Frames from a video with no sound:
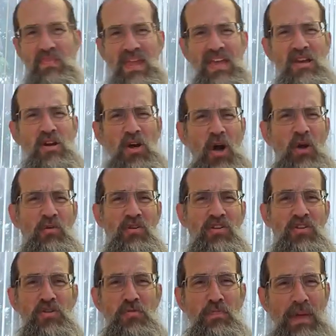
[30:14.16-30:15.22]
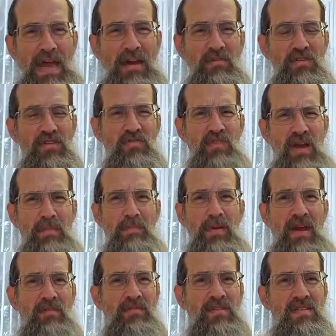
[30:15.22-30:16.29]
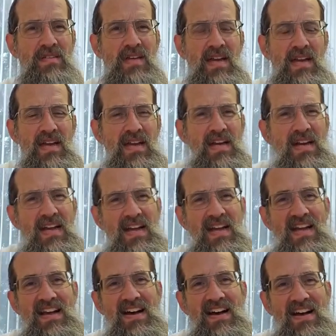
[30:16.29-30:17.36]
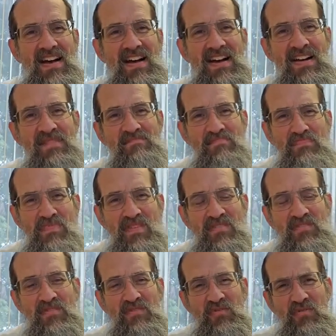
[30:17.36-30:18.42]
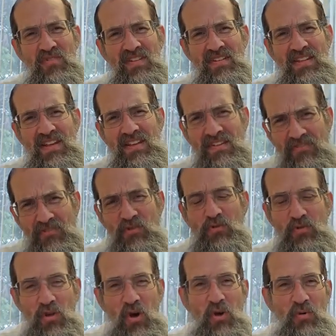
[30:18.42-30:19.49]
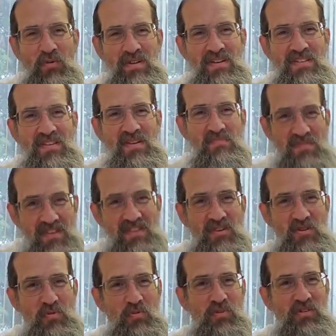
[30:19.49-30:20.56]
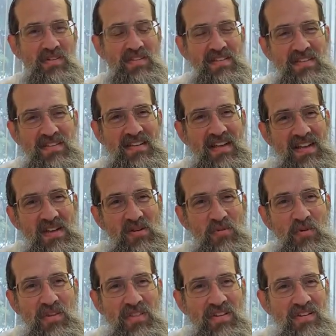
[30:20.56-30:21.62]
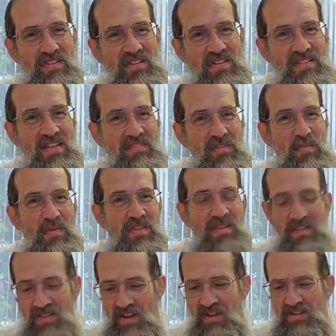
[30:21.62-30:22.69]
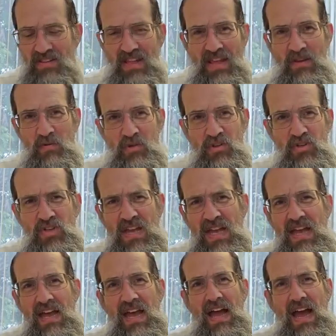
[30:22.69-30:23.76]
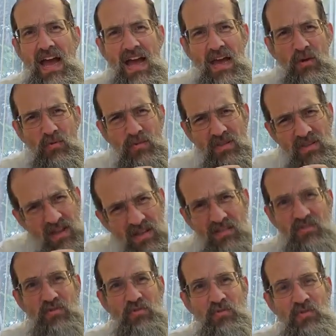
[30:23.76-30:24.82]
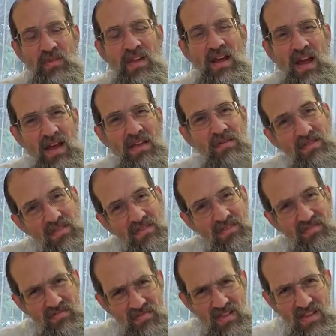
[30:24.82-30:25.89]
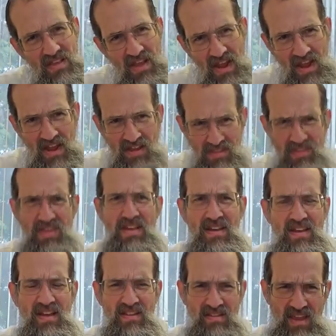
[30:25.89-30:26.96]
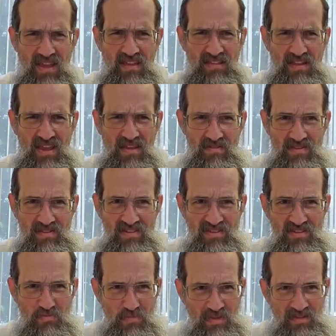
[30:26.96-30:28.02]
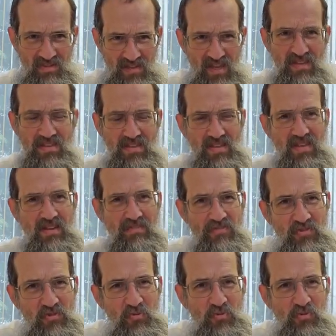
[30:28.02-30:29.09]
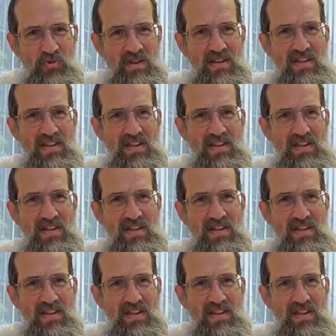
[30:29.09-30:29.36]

encourage parents, grandparents, that if you know some Yiddish words, whether it doesn't have to be the entire language, I will tell you that I think, and it's been tested, that if you